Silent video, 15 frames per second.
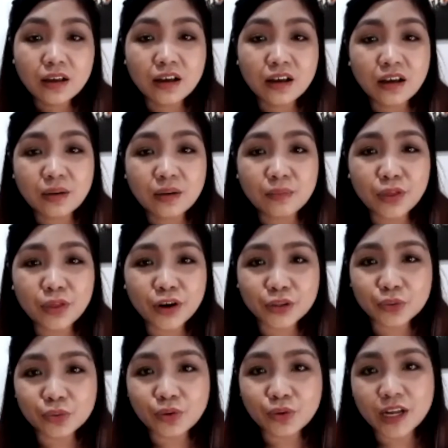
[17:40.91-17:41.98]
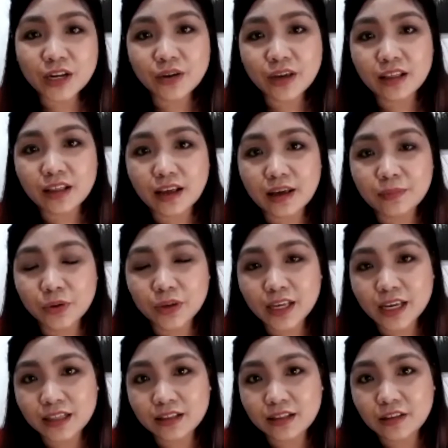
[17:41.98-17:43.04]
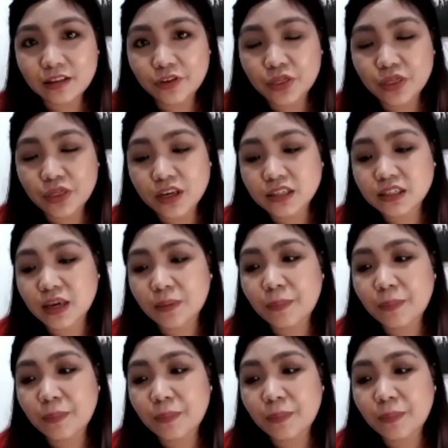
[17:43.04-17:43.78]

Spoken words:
There are two. Ano, I'm looking at different things.